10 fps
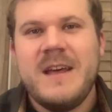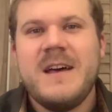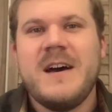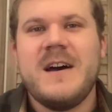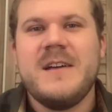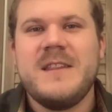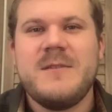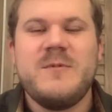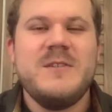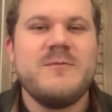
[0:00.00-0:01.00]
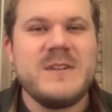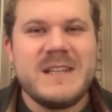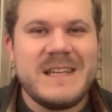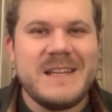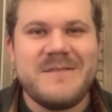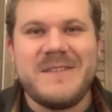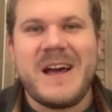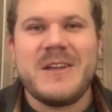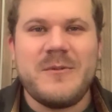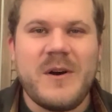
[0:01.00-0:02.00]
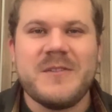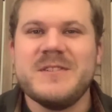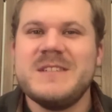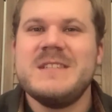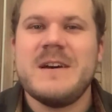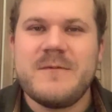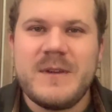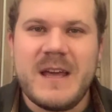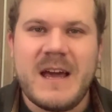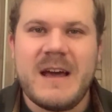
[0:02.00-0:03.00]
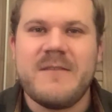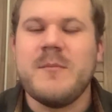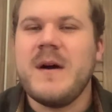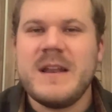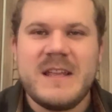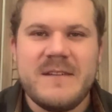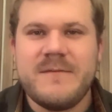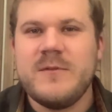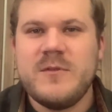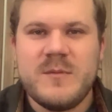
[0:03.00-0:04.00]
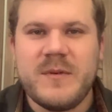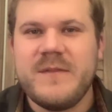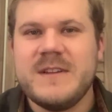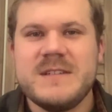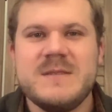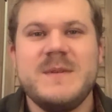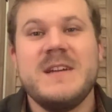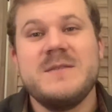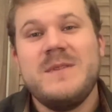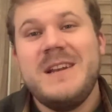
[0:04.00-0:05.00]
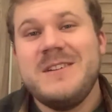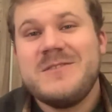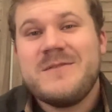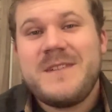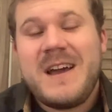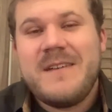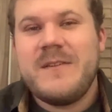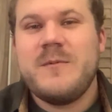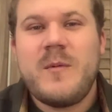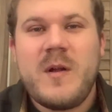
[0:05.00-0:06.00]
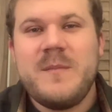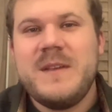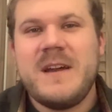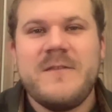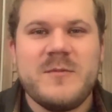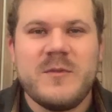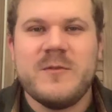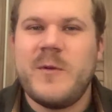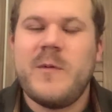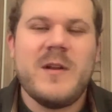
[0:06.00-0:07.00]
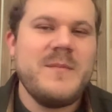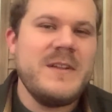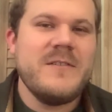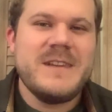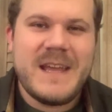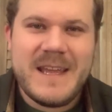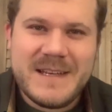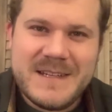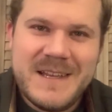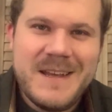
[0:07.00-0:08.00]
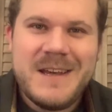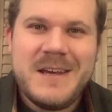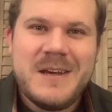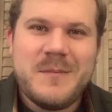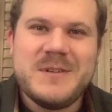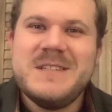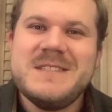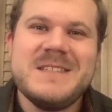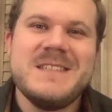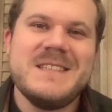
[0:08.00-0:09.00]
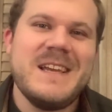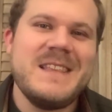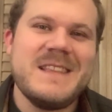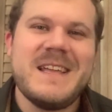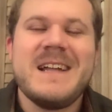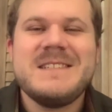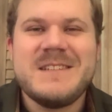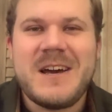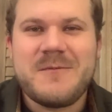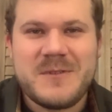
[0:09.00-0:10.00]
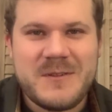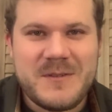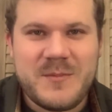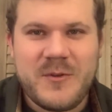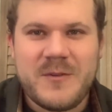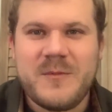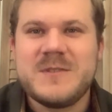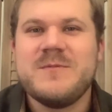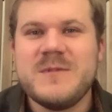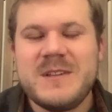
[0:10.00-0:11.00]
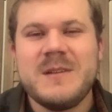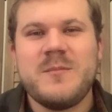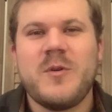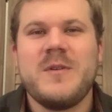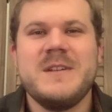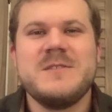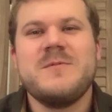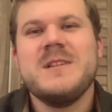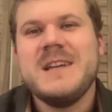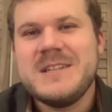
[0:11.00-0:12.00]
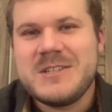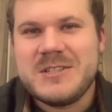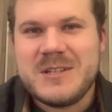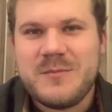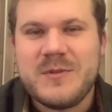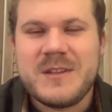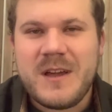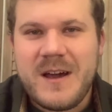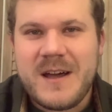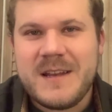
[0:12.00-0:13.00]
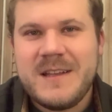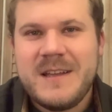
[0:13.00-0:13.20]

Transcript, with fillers: uh, that we really need to value all the stuff we have money, food, provisions because we need to survive and we want to be comfortable and we want to be entertained. But Jesus is saying that that's not really important. What's really important is a relationship with God.